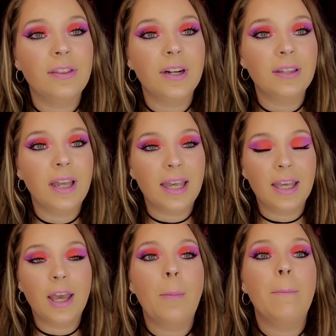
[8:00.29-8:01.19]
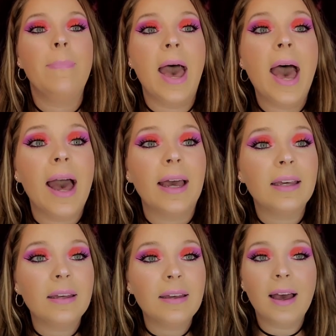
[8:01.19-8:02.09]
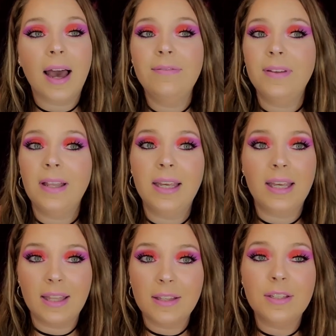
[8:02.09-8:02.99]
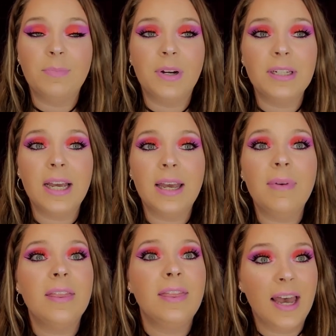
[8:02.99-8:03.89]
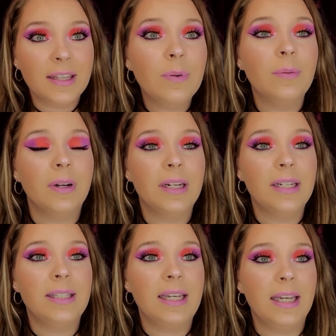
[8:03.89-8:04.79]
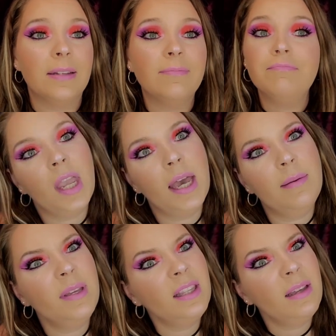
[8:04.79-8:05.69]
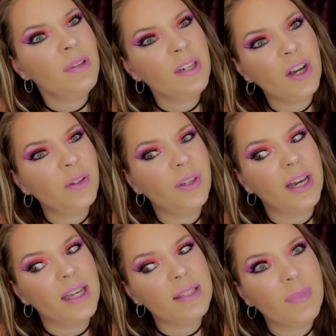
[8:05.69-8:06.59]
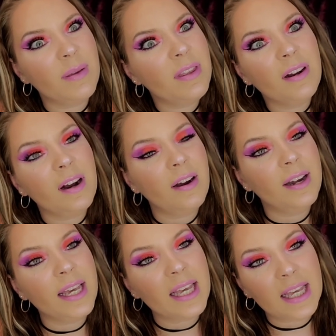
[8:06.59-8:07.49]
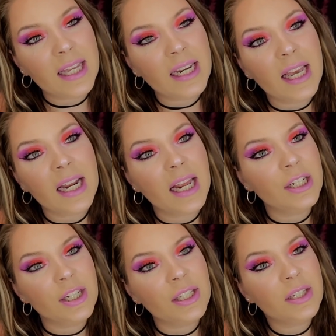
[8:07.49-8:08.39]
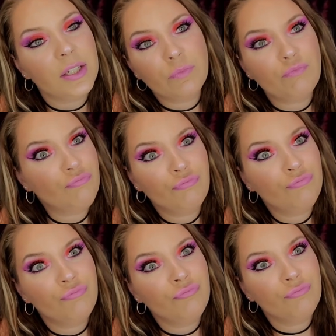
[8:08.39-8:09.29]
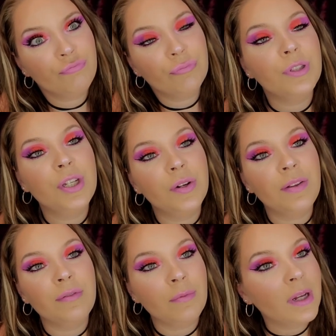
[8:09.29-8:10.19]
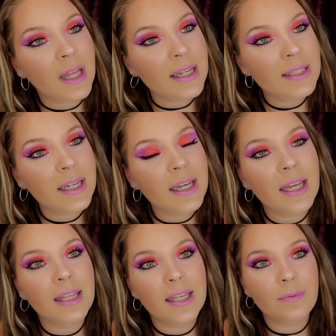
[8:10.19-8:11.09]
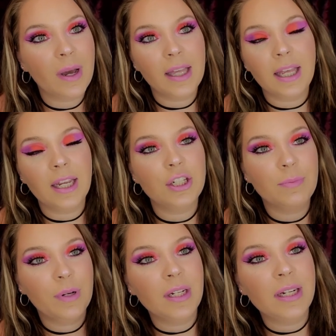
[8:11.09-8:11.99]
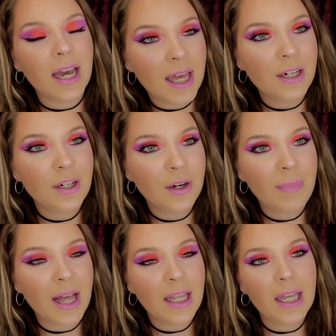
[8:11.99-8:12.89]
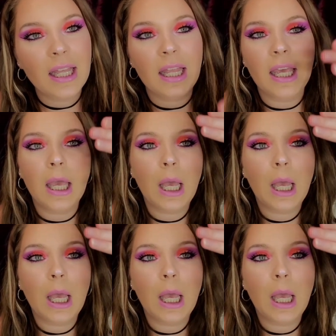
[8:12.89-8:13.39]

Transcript: They're like back. I feel like in the springtime, that's what we're going to see. I mean, let me know, you guys. Maybe they're already in and I just don't even realize it. And that's why, like, she put neon in her palette. Like,